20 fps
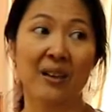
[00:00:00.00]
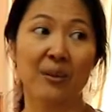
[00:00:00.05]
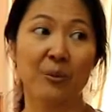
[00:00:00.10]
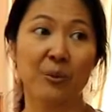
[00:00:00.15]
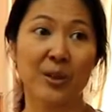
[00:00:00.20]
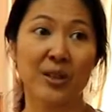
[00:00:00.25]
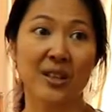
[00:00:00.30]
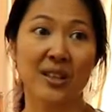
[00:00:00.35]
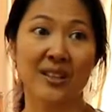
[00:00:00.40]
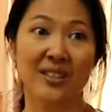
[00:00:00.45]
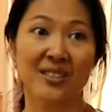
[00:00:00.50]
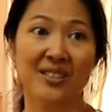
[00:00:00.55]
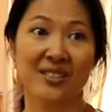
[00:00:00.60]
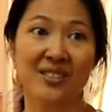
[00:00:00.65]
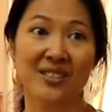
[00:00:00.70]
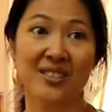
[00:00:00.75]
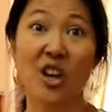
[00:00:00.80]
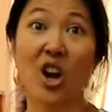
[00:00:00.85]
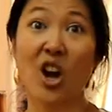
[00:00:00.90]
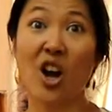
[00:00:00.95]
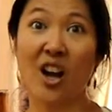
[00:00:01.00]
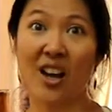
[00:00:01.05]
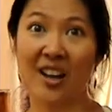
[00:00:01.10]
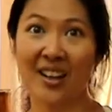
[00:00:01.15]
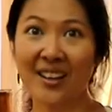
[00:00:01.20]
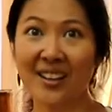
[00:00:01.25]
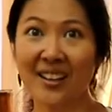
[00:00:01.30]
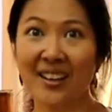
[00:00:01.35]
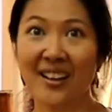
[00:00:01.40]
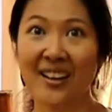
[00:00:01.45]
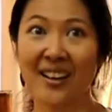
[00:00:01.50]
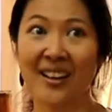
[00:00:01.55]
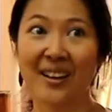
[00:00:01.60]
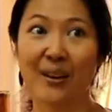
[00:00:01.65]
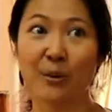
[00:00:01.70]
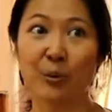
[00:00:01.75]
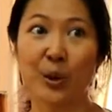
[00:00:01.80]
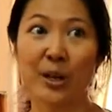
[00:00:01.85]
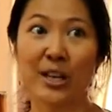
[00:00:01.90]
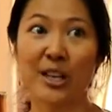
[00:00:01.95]
with his dog.
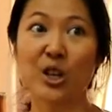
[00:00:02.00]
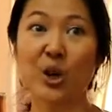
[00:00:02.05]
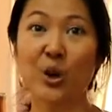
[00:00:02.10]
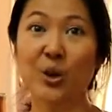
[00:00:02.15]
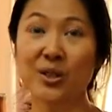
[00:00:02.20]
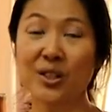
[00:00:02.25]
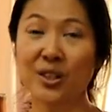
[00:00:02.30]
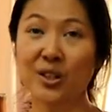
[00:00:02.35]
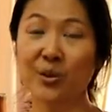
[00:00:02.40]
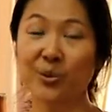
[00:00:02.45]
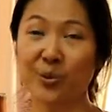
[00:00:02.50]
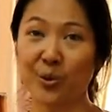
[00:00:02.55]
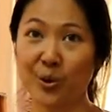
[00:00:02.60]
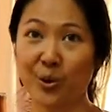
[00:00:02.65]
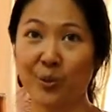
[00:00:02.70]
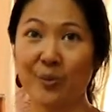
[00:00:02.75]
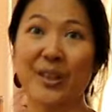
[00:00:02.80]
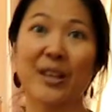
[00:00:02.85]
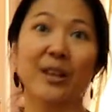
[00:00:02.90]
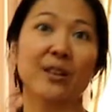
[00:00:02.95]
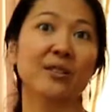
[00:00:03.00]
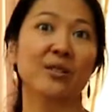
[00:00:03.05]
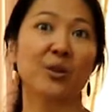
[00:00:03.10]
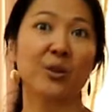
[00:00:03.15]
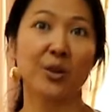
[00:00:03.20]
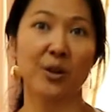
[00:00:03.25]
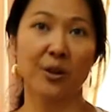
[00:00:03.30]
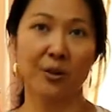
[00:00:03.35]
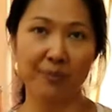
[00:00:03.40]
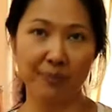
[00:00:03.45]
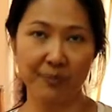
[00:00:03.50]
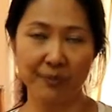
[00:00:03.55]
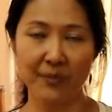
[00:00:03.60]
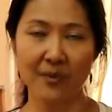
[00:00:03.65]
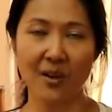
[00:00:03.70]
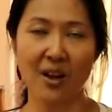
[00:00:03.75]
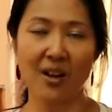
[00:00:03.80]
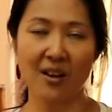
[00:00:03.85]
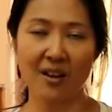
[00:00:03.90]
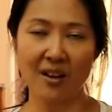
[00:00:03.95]
When he goes in the room, so
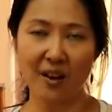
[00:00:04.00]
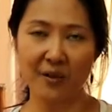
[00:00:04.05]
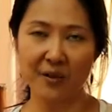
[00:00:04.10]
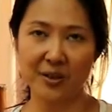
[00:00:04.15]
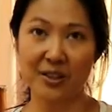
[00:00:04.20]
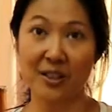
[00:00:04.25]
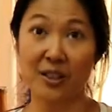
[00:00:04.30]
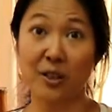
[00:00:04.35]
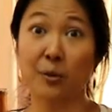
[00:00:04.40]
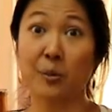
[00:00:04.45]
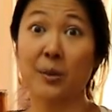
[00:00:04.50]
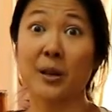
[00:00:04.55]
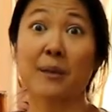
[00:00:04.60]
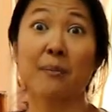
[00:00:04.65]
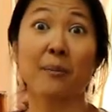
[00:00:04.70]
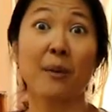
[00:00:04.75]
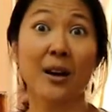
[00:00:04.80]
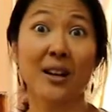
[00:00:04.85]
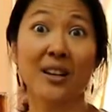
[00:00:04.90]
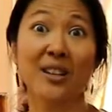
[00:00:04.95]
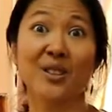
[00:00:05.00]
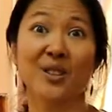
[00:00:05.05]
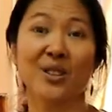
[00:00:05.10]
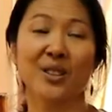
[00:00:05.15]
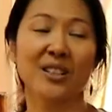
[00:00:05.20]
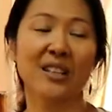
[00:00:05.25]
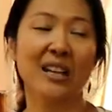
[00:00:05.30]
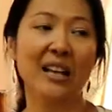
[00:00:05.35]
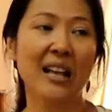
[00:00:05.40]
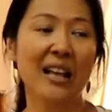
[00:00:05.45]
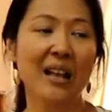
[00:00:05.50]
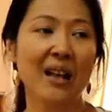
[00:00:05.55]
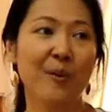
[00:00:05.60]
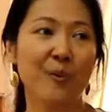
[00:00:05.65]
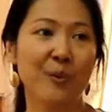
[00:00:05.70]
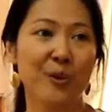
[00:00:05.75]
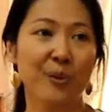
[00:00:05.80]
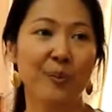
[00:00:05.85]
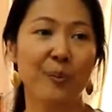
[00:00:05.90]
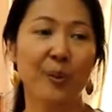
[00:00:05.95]
obviously they're being monitored.
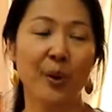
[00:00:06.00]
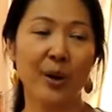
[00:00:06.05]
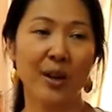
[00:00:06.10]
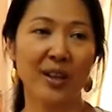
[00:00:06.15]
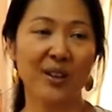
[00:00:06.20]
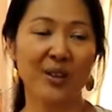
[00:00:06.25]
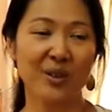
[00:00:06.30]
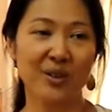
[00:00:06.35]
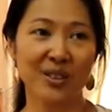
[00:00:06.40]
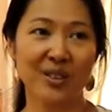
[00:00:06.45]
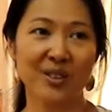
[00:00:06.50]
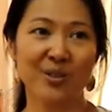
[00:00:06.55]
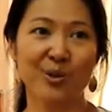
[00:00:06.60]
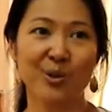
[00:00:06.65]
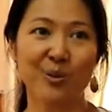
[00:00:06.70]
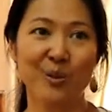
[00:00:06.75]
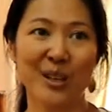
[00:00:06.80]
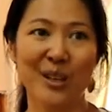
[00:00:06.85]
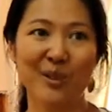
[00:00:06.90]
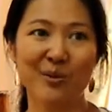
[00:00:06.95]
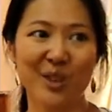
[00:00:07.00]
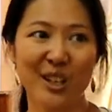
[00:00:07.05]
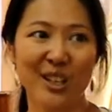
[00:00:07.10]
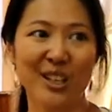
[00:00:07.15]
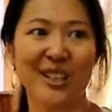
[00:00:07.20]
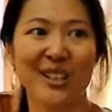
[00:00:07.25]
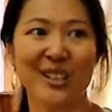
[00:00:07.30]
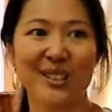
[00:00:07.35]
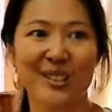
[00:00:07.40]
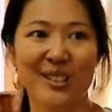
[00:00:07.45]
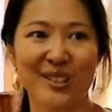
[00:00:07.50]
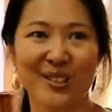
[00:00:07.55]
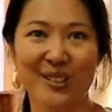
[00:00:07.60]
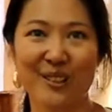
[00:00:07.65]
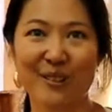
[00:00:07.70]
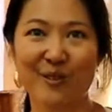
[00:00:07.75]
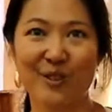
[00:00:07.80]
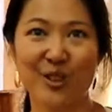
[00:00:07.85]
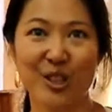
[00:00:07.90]
When the boy goes in the room, he radiates his love